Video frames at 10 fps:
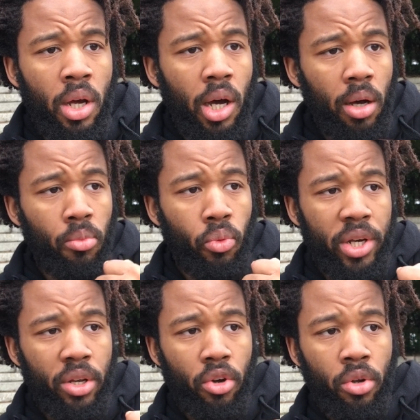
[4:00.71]

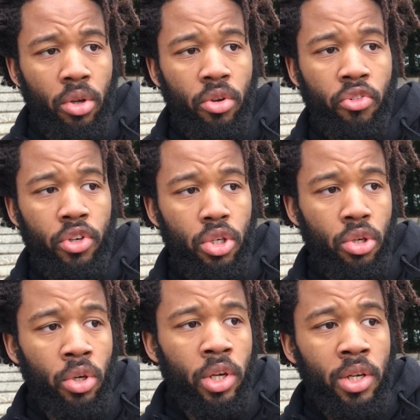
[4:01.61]
window for
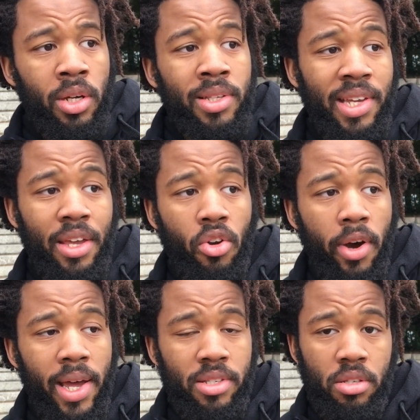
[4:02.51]
you to get
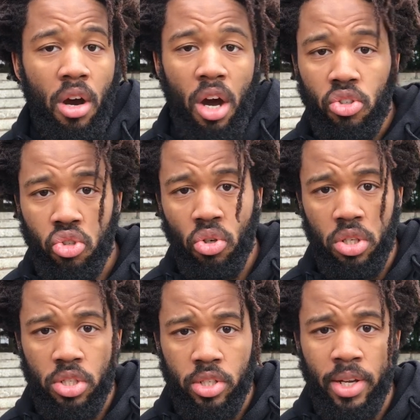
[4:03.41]
your hands
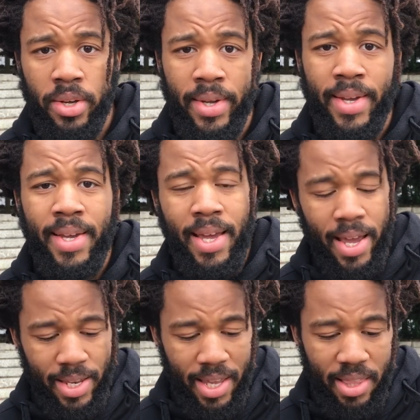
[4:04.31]
uncrossed
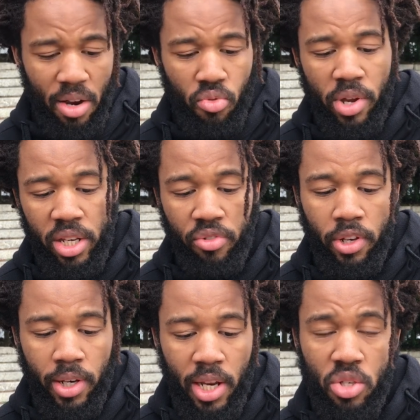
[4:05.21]
and get that ready
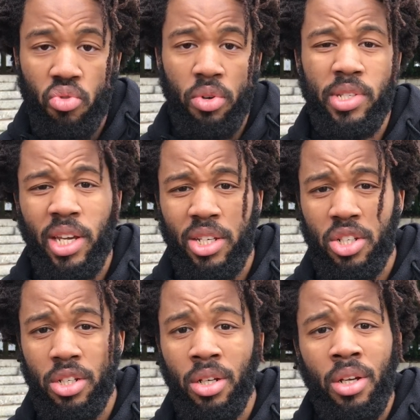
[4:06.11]
for the next
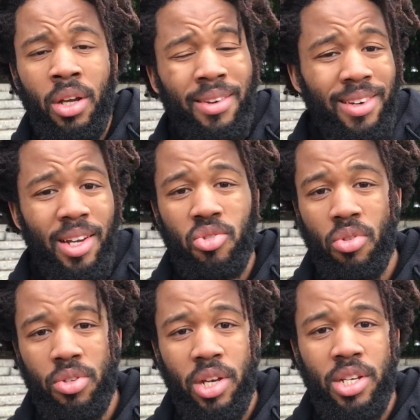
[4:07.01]
rotation. And the next
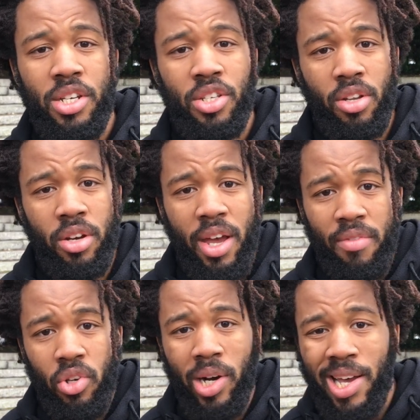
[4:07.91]
rotation is going to
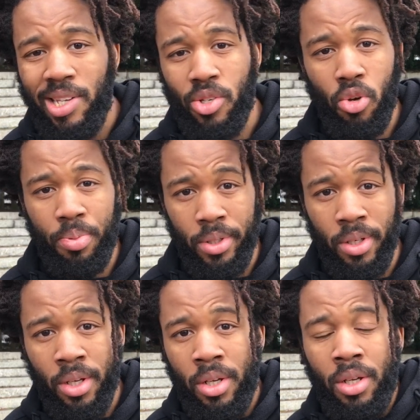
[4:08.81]
have your hands open.
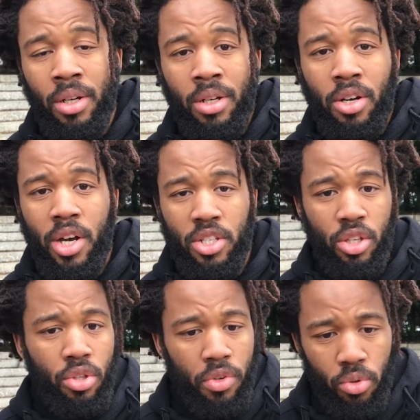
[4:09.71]
All right, so
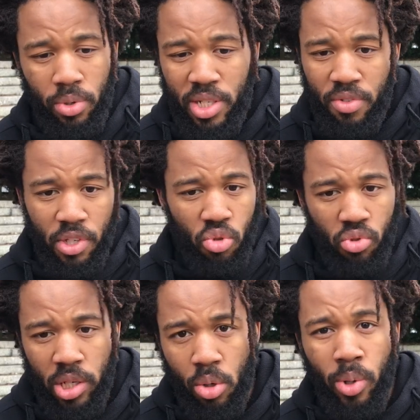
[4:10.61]
you're doing all these things really